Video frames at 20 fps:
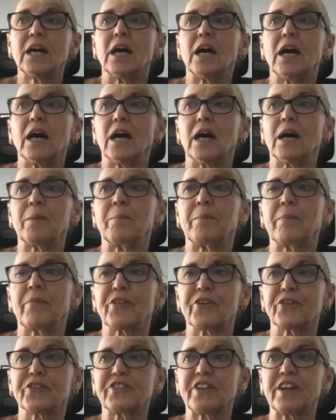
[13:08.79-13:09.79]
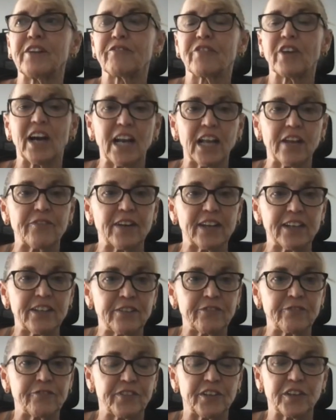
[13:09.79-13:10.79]
Thursday and Friday, if I
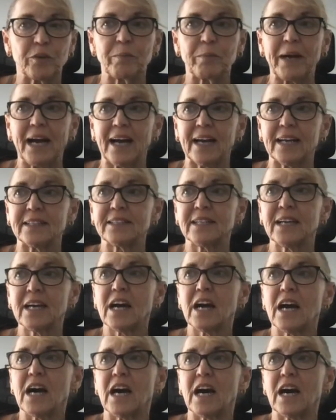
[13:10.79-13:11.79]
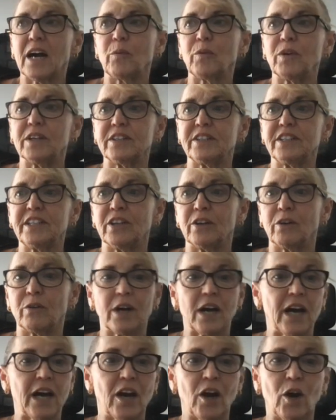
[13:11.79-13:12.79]
didn't feel bad, I would,
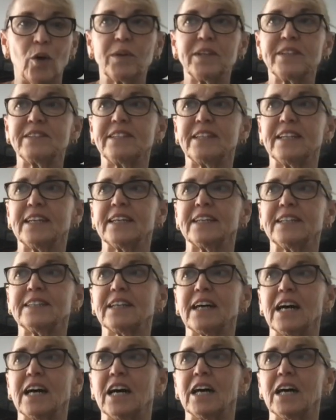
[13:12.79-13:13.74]
I always did